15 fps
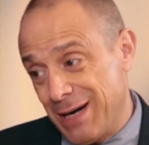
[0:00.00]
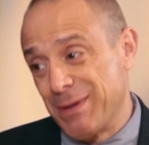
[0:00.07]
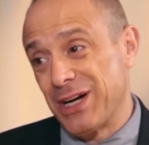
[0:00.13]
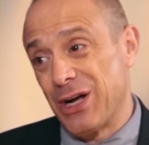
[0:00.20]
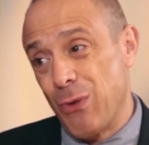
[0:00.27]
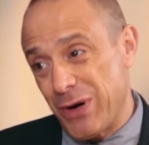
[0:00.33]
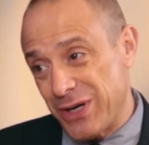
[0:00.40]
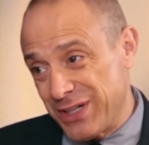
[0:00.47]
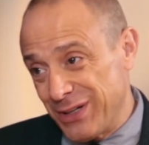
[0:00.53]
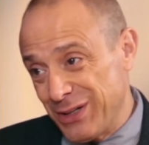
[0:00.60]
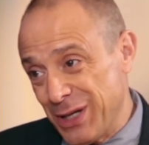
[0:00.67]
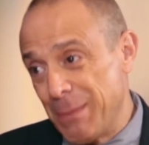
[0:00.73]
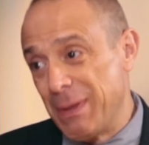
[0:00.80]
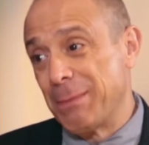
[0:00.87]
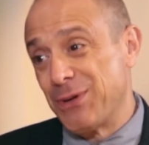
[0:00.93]
I'm going to go out on a
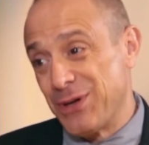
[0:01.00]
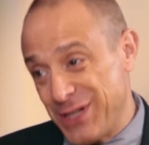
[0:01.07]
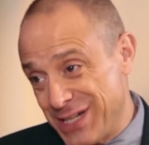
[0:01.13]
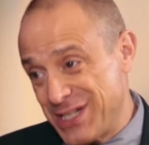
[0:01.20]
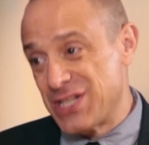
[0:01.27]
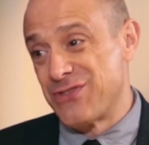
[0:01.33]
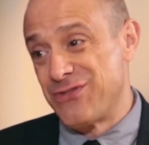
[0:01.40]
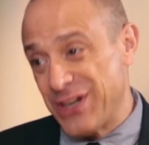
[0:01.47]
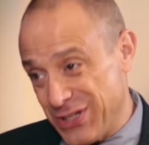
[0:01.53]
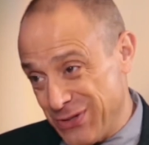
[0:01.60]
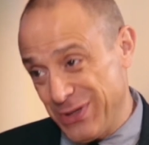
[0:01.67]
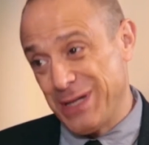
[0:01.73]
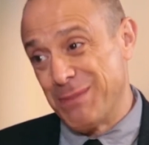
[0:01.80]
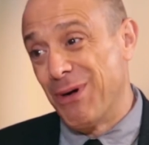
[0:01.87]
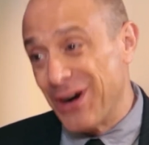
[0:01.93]
limb and predict his
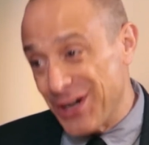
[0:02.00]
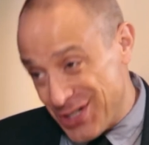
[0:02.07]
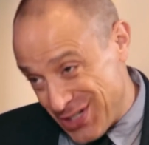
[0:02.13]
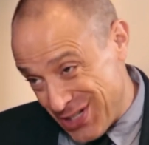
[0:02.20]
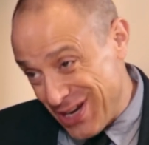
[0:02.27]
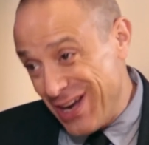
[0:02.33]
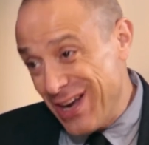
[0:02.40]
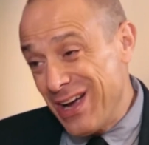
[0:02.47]
victory in March.